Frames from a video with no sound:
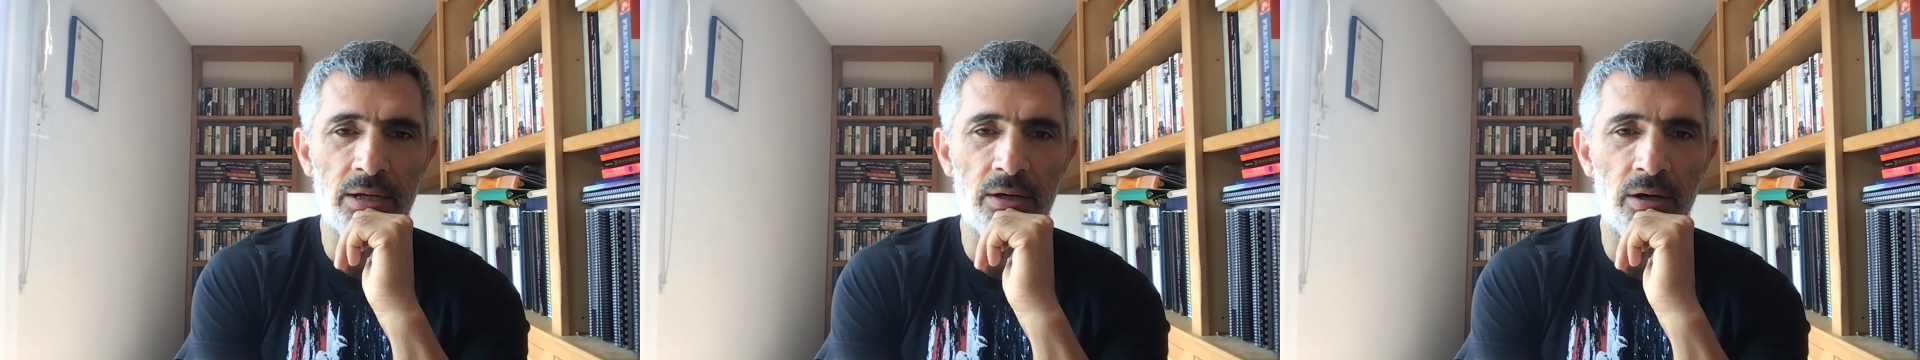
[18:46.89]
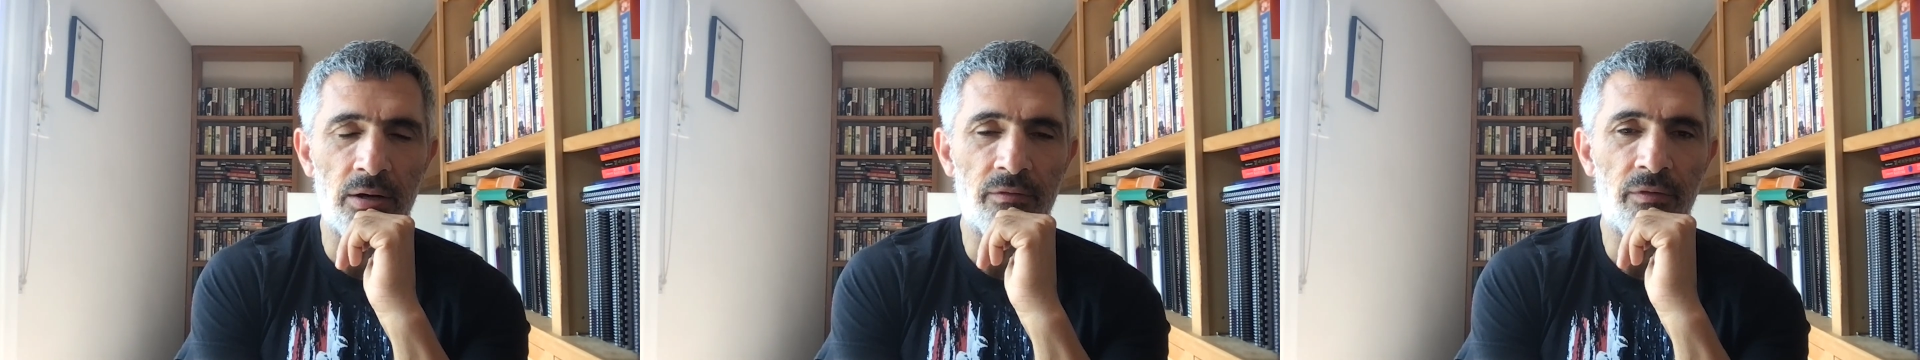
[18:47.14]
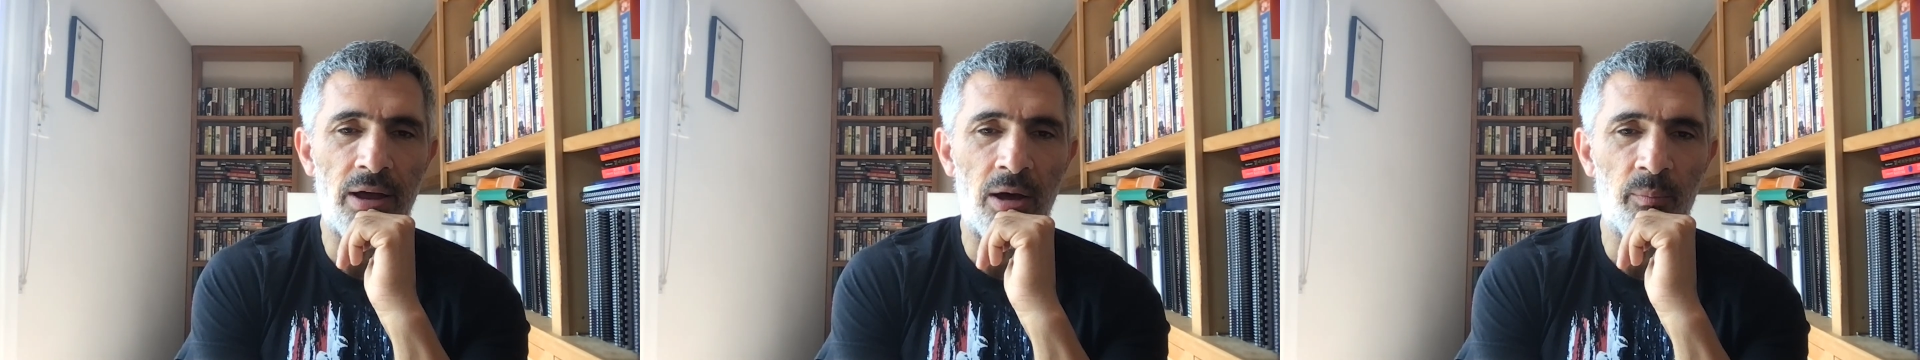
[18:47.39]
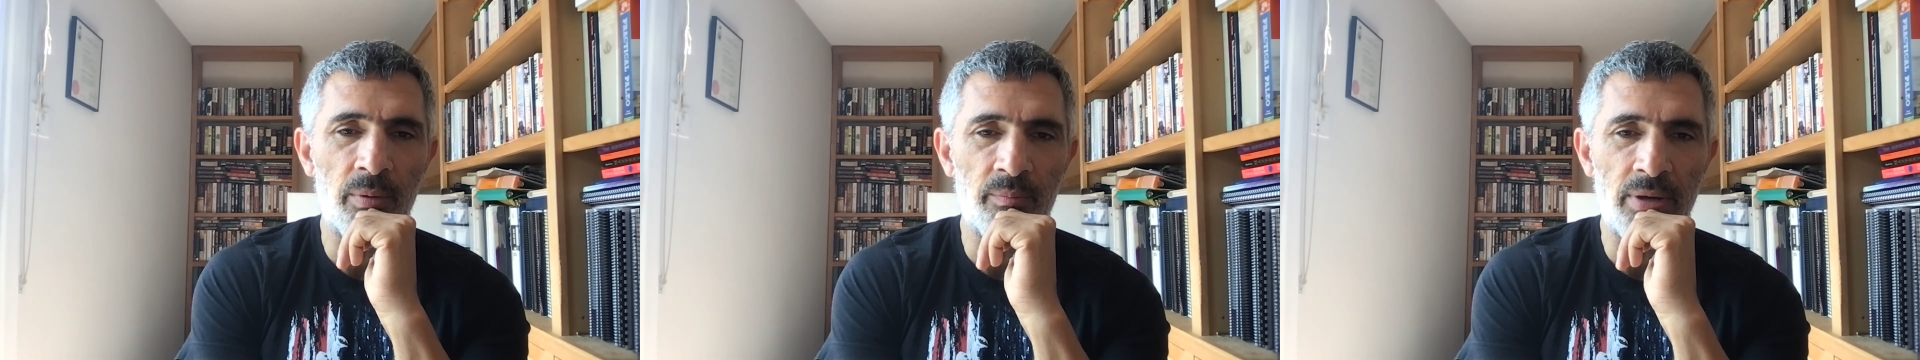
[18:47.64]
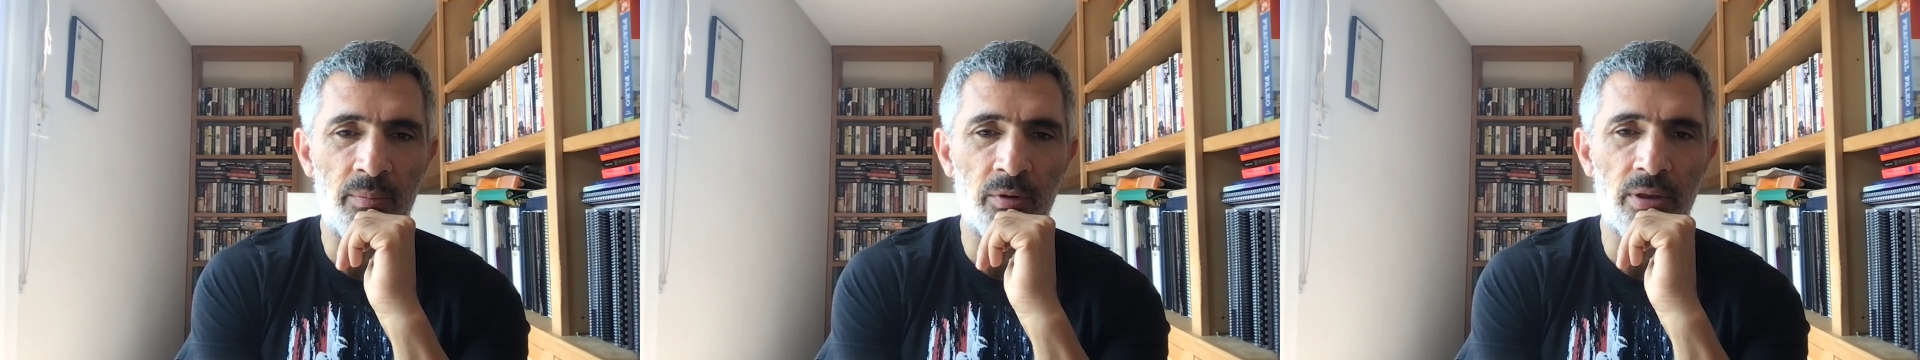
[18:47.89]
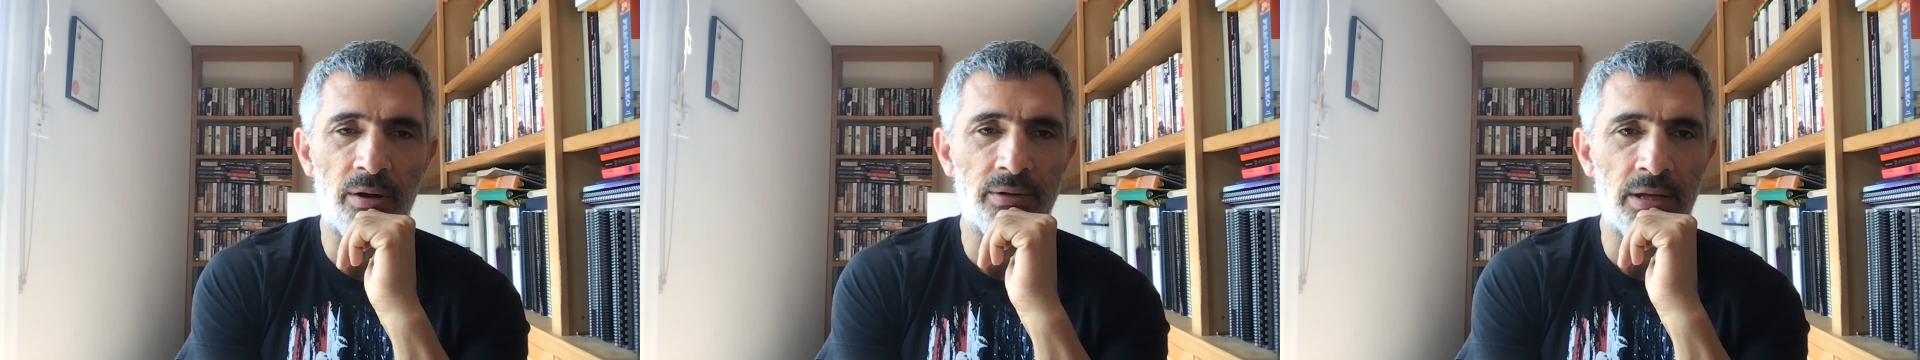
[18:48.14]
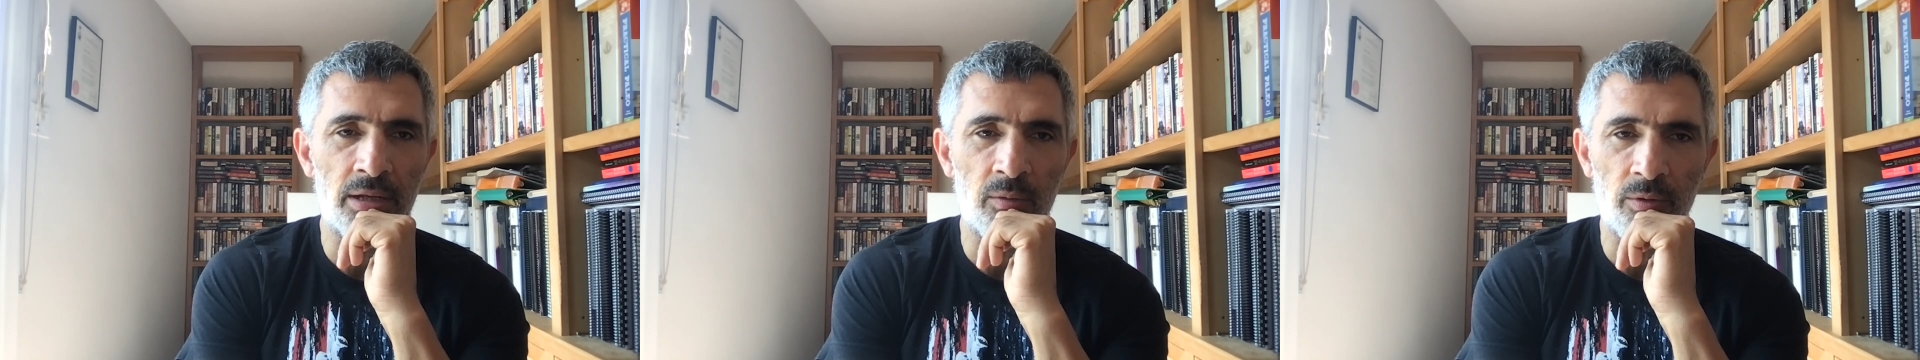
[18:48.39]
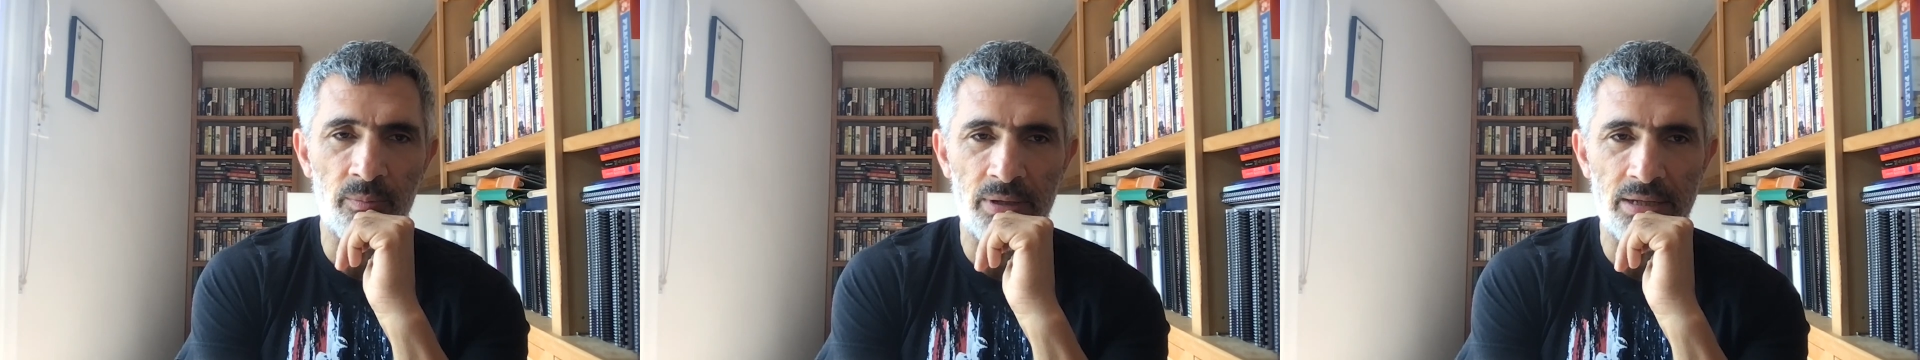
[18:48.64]
good for helping people that are dealing
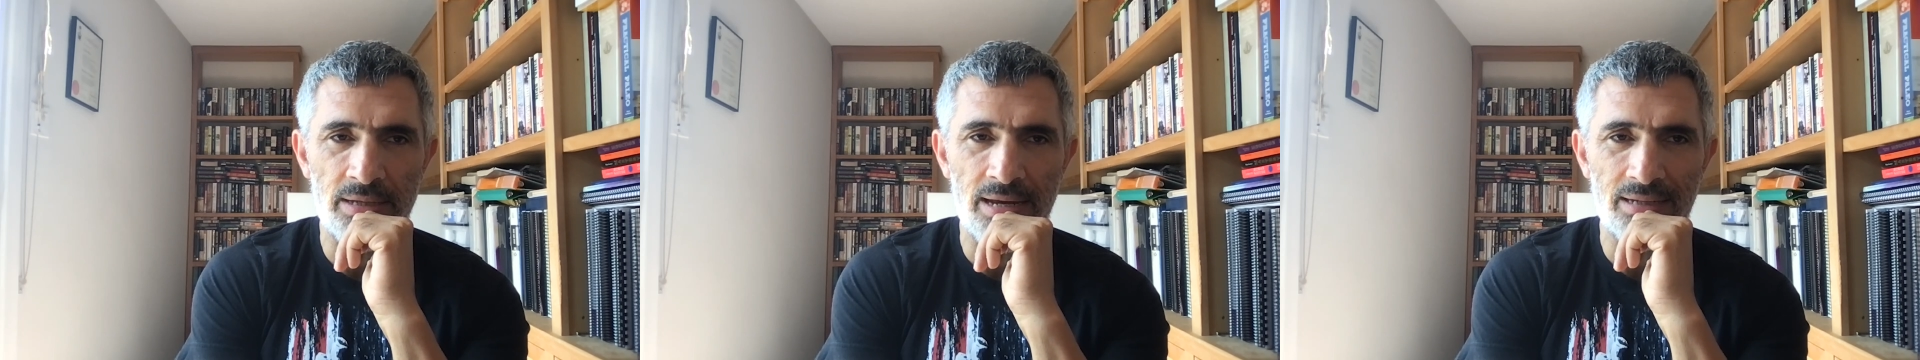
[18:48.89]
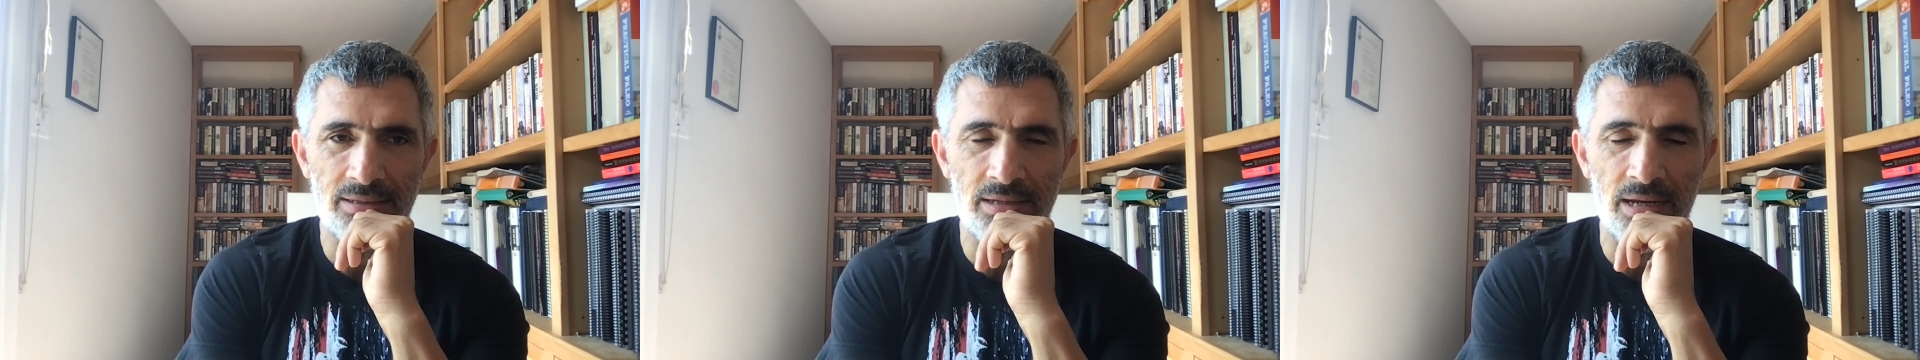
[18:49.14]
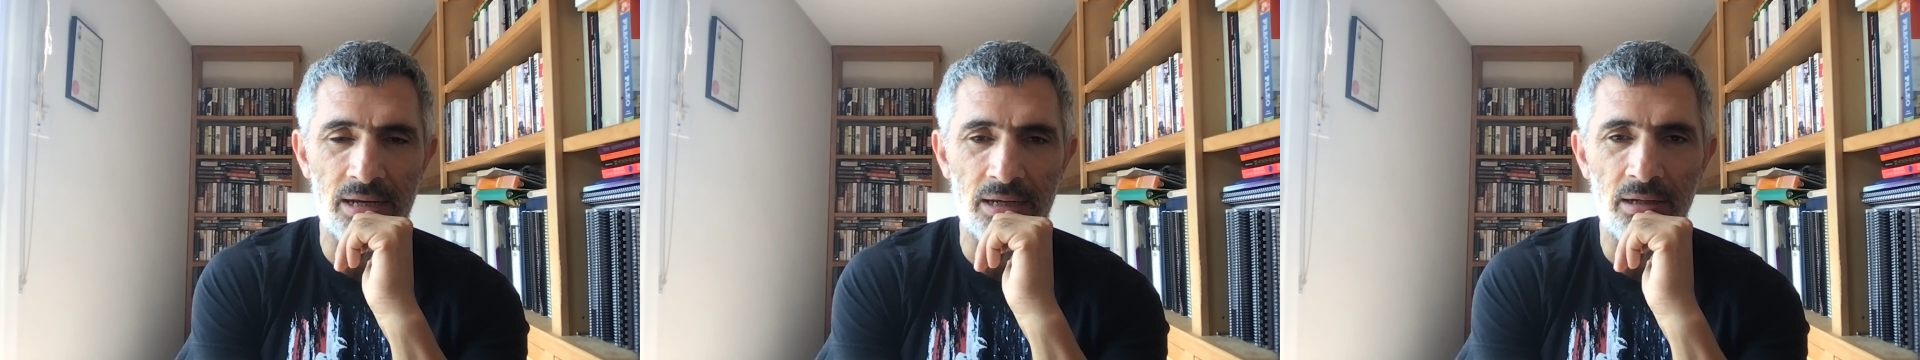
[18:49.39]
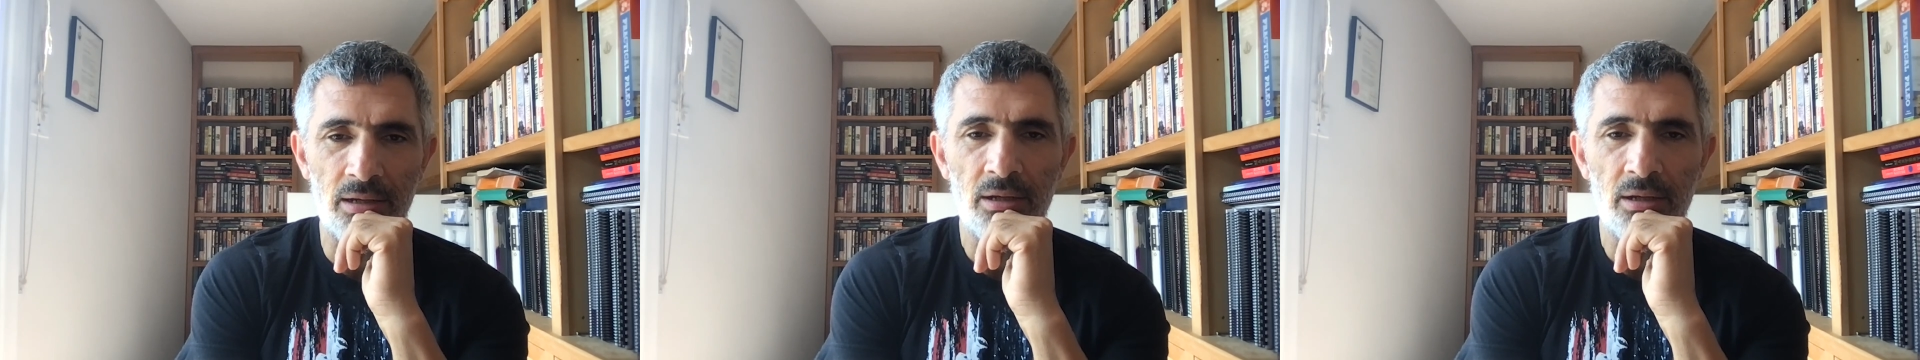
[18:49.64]
with PTSD